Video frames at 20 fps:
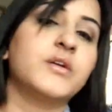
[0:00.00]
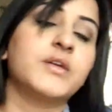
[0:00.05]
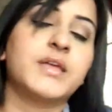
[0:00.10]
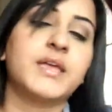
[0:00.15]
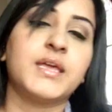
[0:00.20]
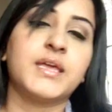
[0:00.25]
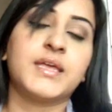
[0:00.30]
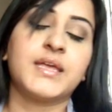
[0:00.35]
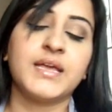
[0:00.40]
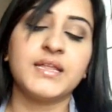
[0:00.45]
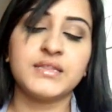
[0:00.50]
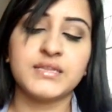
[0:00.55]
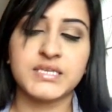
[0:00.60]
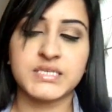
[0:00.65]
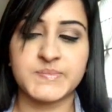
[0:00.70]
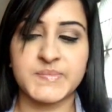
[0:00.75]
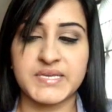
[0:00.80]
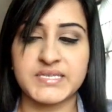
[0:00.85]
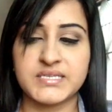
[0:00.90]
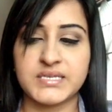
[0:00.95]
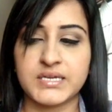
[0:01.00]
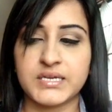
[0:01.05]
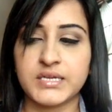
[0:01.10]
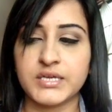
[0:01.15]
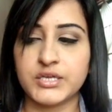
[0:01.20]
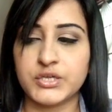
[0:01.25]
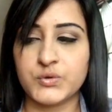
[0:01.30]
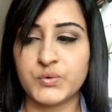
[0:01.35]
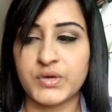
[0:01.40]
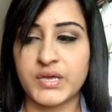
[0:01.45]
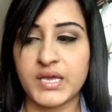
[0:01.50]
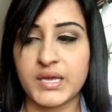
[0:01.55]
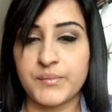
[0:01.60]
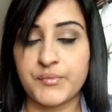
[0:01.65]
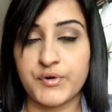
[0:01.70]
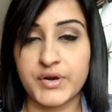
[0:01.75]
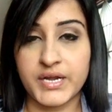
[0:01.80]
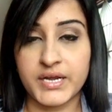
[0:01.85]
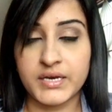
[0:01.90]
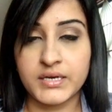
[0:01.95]
Okay, Kent is basically a UK
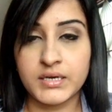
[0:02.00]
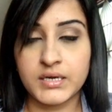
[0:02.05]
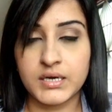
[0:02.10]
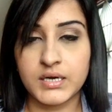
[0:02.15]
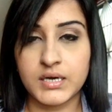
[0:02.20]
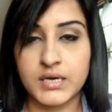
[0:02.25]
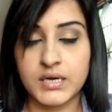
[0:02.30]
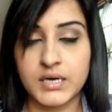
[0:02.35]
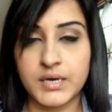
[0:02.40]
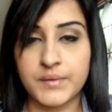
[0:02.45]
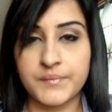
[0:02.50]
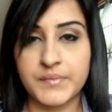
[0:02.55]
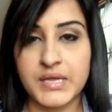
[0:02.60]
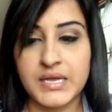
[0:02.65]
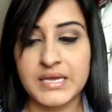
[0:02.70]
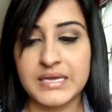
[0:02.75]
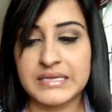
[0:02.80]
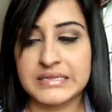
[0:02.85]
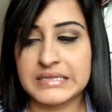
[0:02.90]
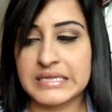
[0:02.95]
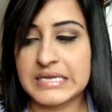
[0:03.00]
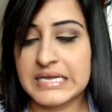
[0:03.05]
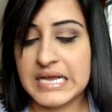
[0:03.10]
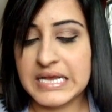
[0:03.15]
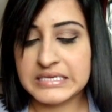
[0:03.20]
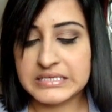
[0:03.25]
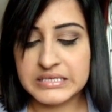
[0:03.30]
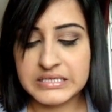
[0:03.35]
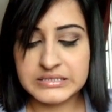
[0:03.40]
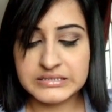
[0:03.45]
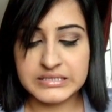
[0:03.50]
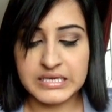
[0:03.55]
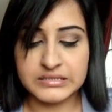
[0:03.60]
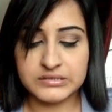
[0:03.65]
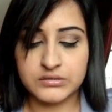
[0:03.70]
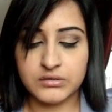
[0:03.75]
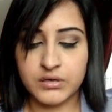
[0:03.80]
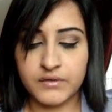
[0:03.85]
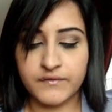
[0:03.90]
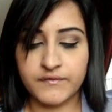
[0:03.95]
brand. They actually
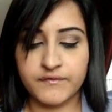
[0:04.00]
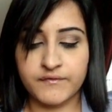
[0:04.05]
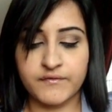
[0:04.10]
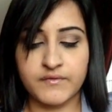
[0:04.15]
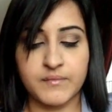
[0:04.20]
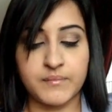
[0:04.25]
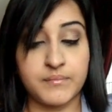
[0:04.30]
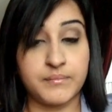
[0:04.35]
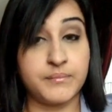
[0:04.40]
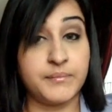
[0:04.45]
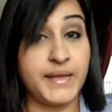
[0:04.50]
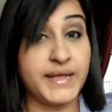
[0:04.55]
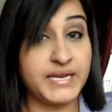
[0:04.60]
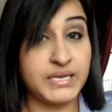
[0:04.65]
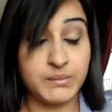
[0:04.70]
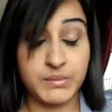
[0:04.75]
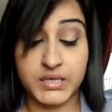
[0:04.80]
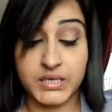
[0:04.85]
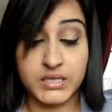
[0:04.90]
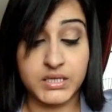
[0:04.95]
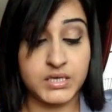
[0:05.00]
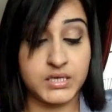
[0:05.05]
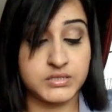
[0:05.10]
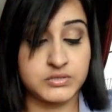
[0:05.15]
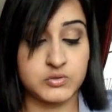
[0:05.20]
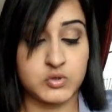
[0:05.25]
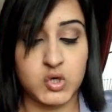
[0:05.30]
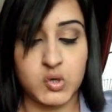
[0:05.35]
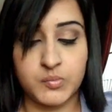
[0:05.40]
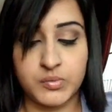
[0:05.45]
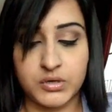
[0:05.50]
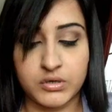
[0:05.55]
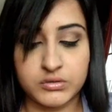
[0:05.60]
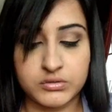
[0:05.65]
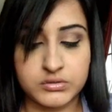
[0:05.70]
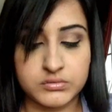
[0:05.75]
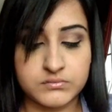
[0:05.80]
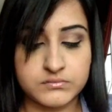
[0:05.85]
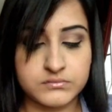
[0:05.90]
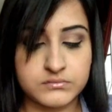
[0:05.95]
started off many years ago,
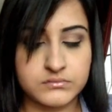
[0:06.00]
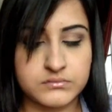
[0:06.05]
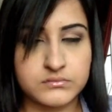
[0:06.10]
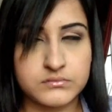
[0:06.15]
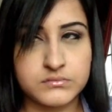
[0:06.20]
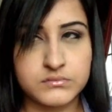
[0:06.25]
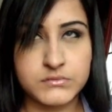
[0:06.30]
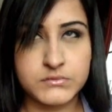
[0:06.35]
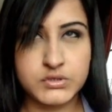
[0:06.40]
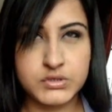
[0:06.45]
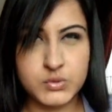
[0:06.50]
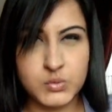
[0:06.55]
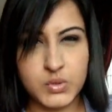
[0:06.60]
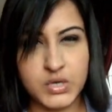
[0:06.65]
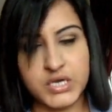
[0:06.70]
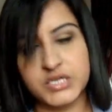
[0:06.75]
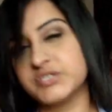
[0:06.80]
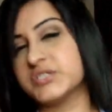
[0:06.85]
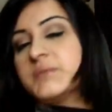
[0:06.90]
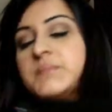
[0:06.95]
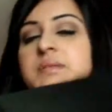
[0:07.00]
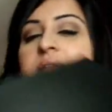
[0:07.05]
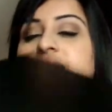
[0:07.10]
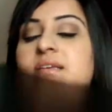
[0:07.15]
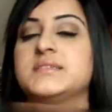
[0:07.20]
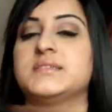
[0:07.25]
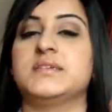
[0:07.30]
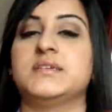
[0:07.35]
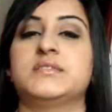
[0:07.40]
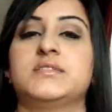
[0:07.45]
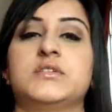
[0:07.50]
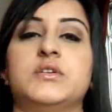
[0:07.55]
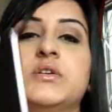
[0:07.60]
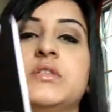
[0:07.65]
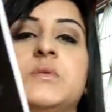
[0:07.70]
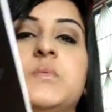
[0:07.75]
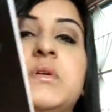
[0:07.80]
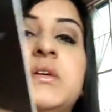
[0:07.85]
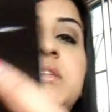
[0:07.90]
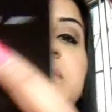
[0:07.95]
about 200 plus years
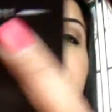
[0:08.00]
ago. They were